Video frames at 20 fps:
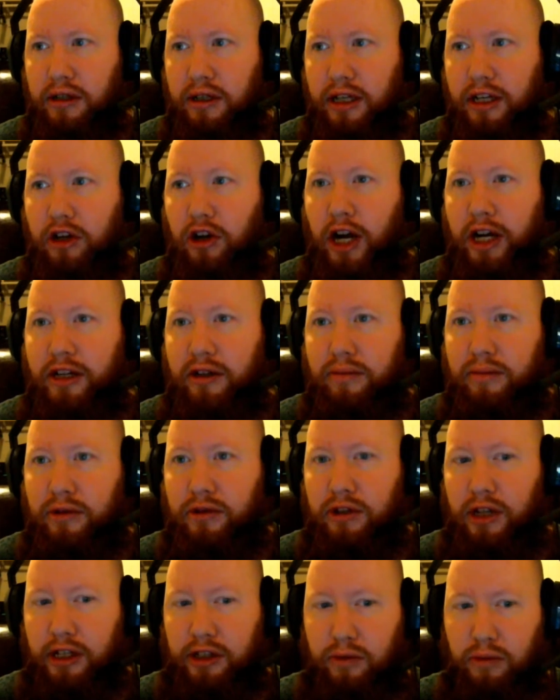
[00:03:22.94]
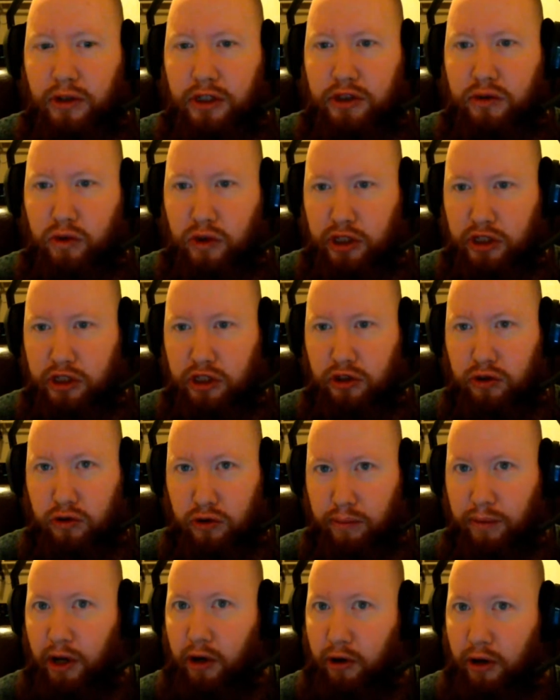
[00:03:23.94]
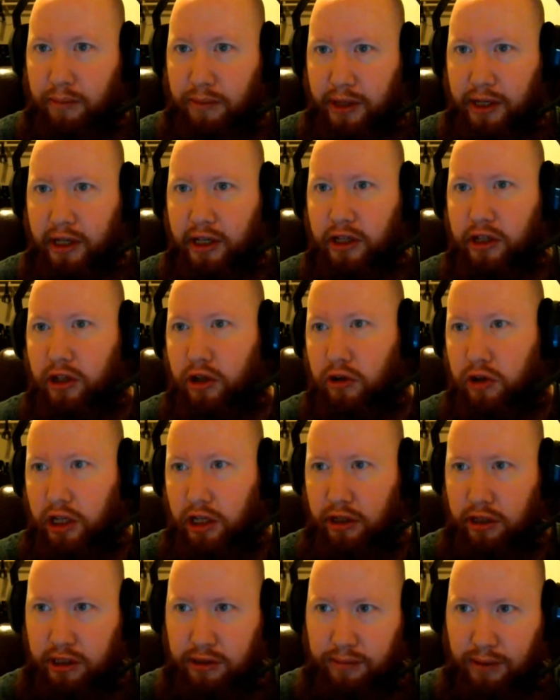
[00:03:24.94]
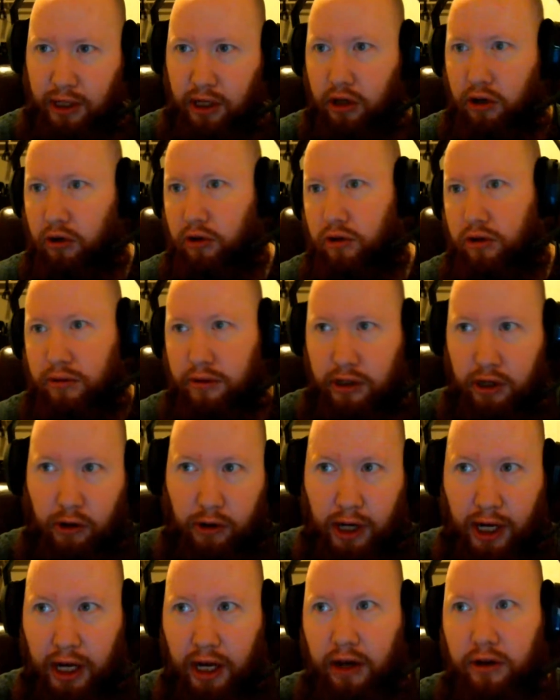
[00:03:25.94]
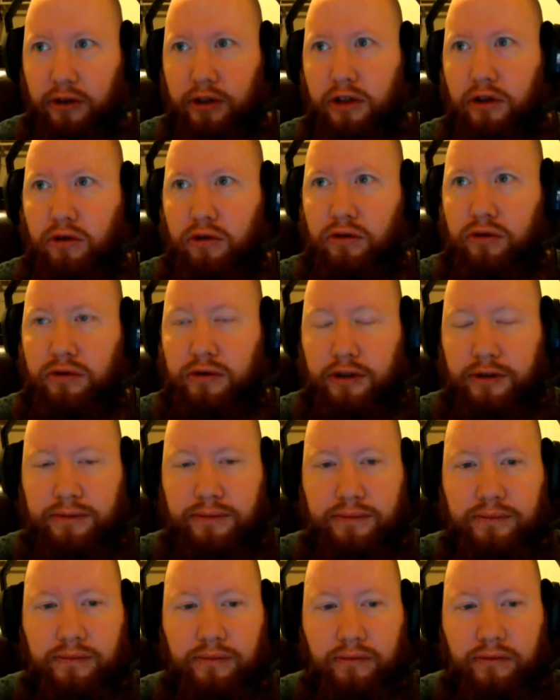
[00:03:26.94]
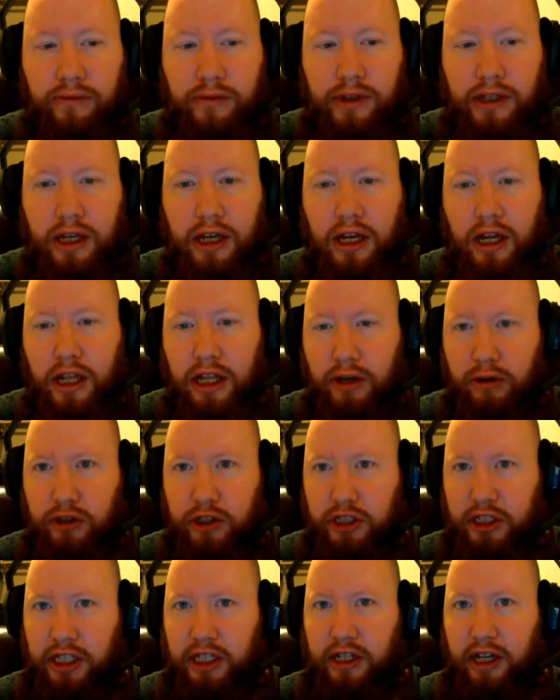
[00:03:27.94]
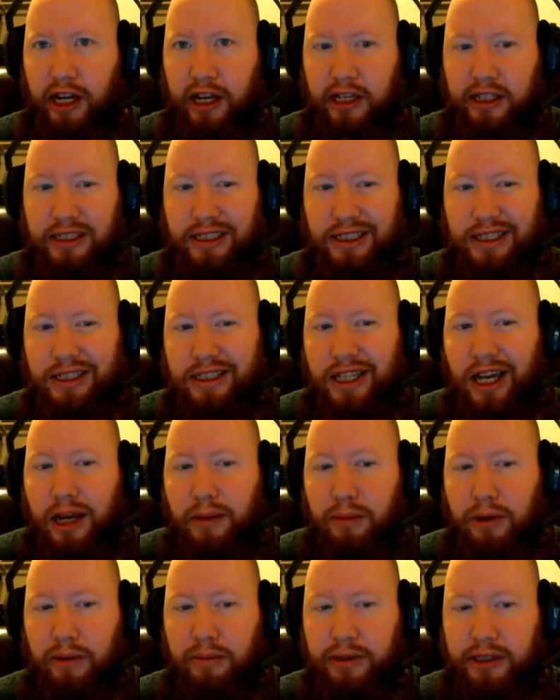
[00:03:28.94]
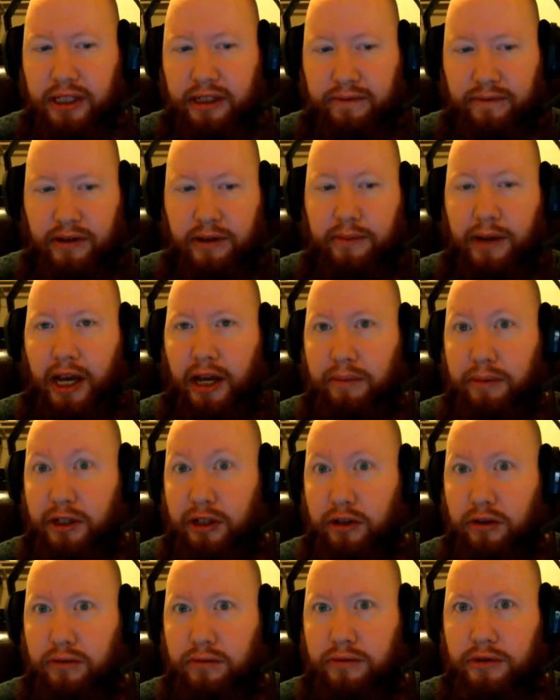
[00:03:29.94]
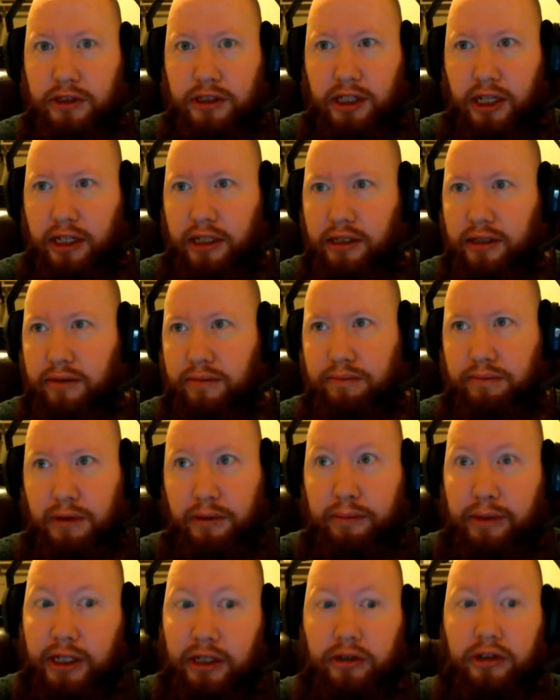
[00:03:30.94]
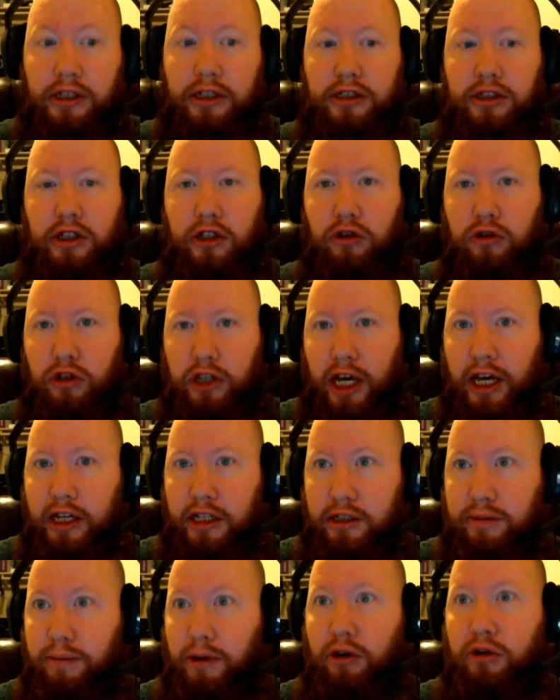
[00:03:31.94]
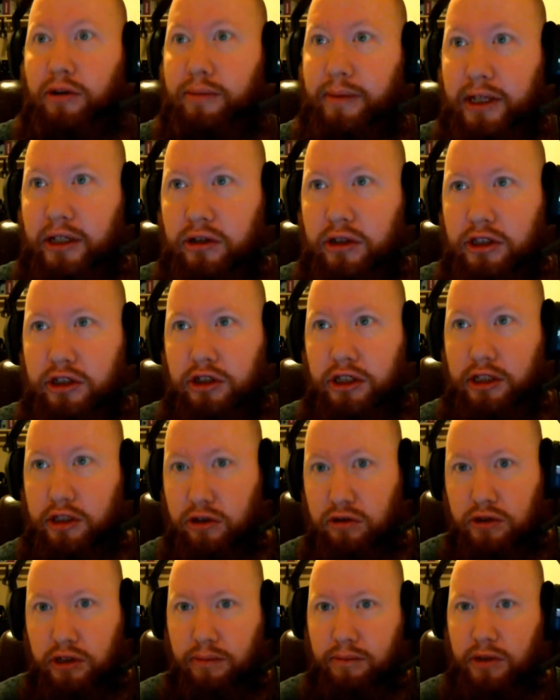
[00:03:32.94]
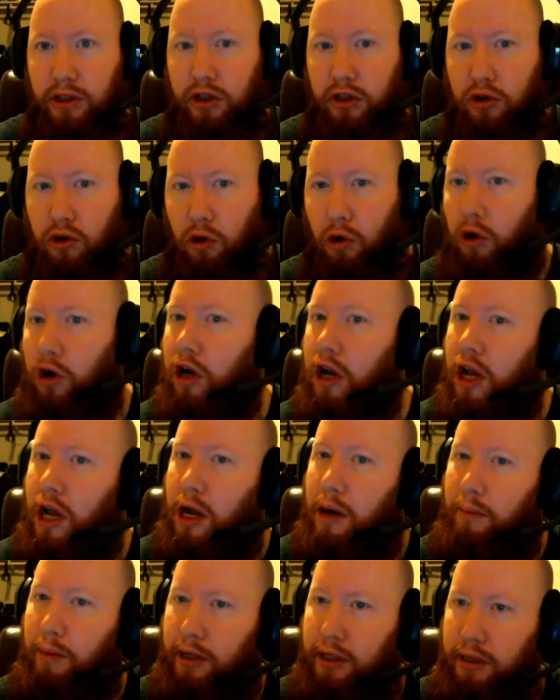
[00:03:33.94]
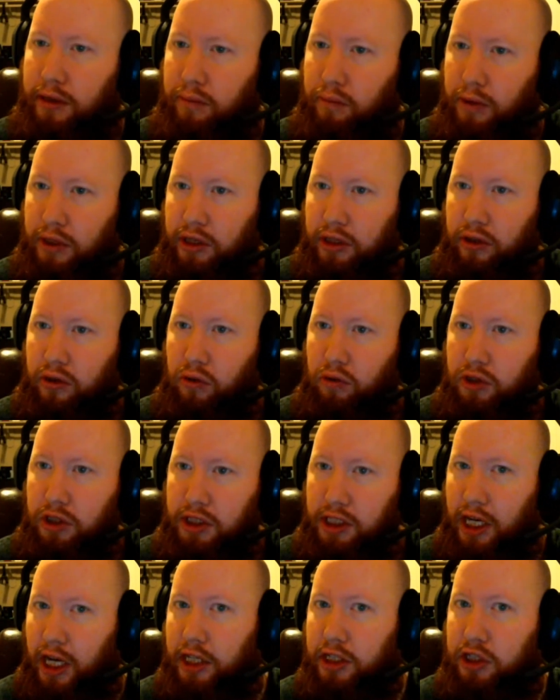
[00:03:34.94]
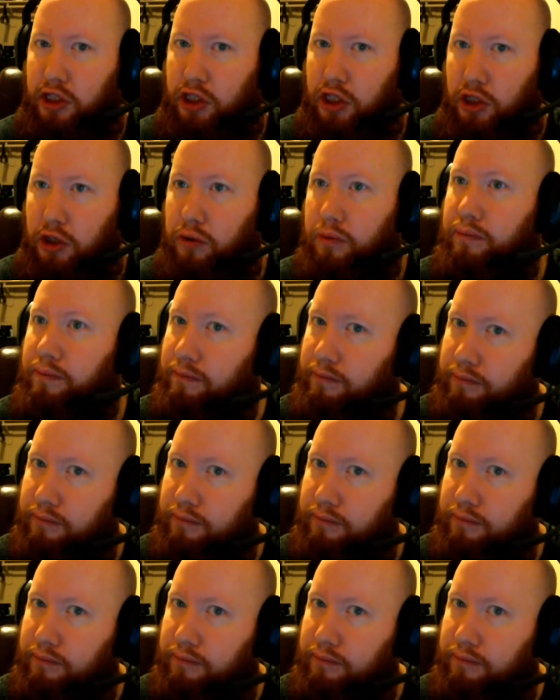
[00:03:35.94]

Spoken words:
interactable like the ones which you could blow up there. They'd explode, go out. They were just there as design purpose. That's the map. Just like the buildings. You can't explode the buildings. You can do something to the door, but what the door is attached to, you